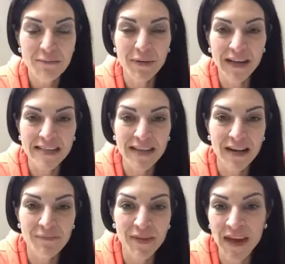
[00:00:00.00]
But
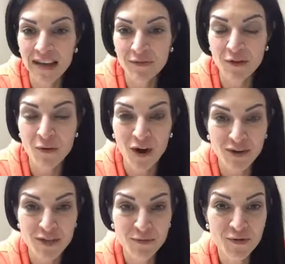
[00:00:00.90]
um, yeah, and if you are
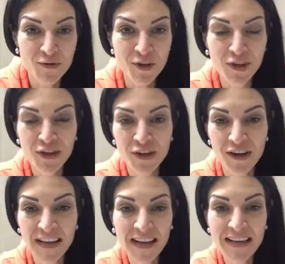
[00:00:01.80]
a sprucer and you're
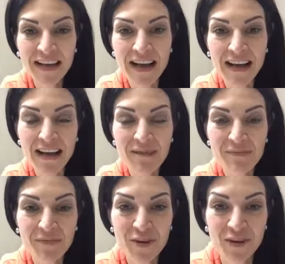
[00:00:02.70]
in
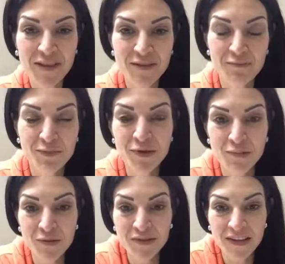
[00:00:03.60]
um, you're in this Blue
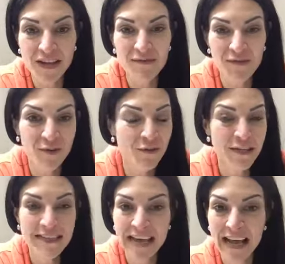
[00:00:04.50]
Spruce Club, feel free
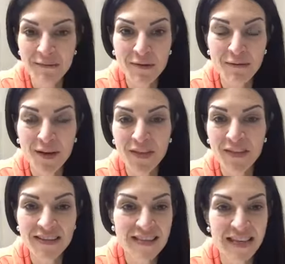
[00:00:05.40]
to tag people on
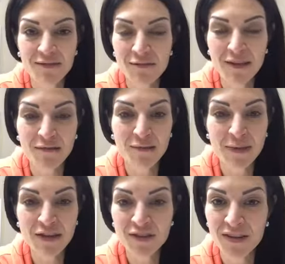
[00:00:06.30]
this to give them the
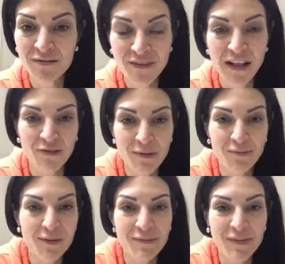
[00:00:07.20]
information, then follow up
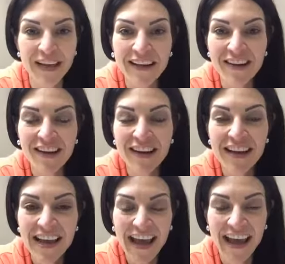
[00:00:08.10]
with them later.
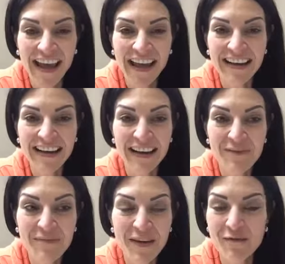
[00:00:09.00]
And
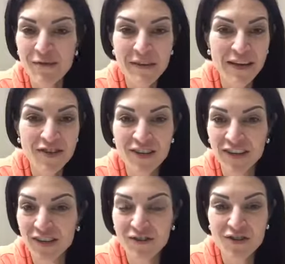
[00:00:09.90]
um, information,
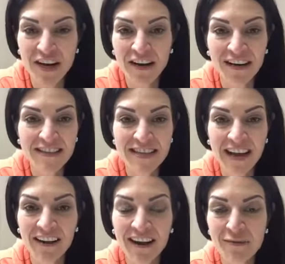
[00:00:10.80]
you know, sharing is
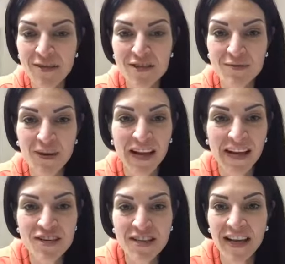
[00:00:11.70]
caring. We just want to
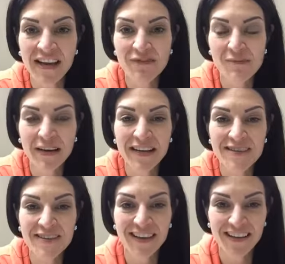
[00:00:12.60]
educate everybody
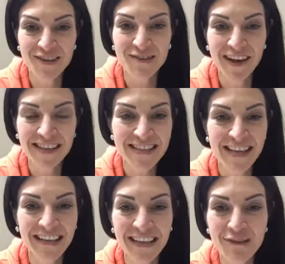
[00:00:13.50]
so that you guys
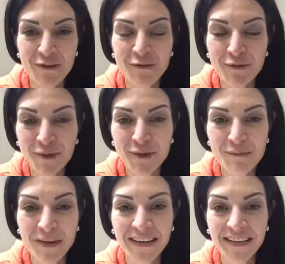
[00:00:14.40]
can live a full and
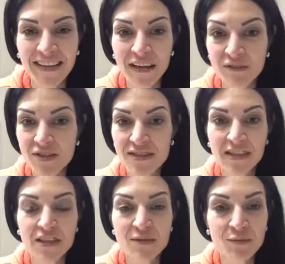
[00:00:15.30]
abundant life, just
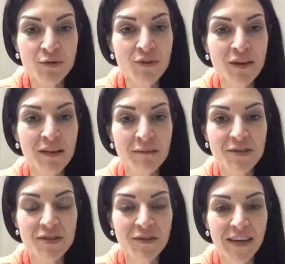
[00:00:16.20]
like the Sprucer Club
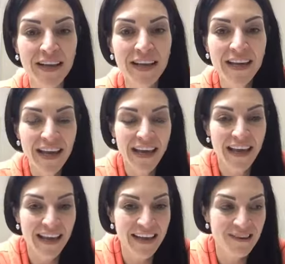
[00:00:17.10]
is doing.
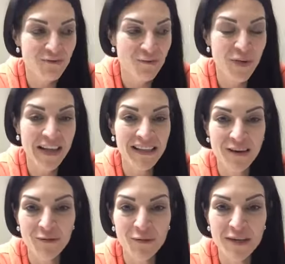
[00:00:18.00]
And we
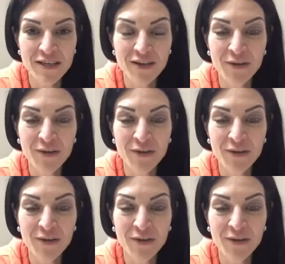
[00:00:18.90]
love what we do.